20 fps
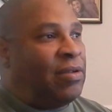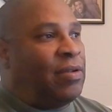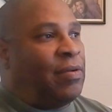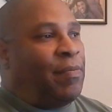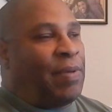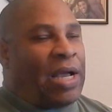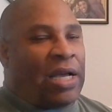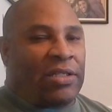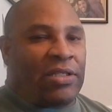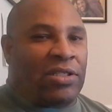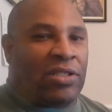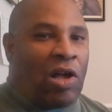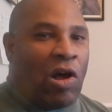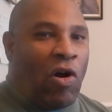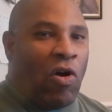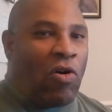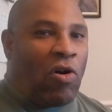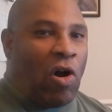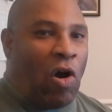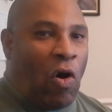because it's
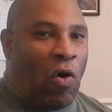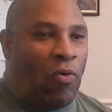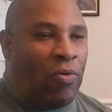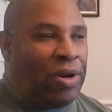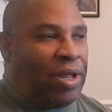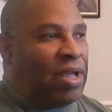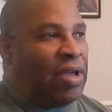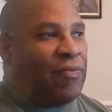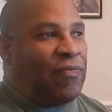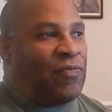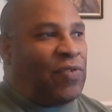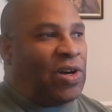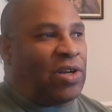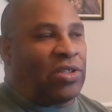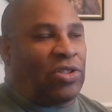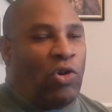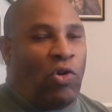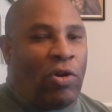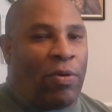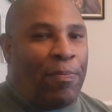all coding
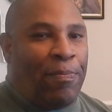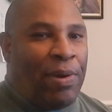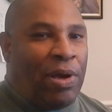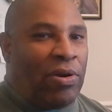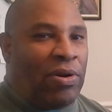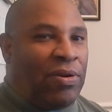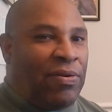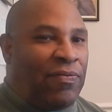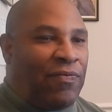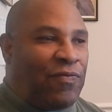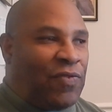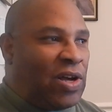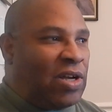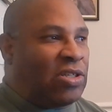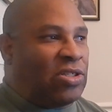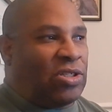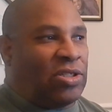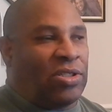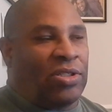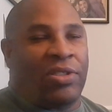and you can build in
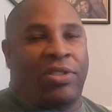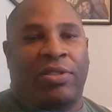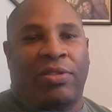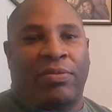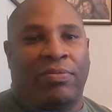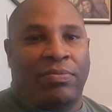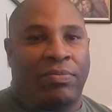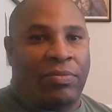functions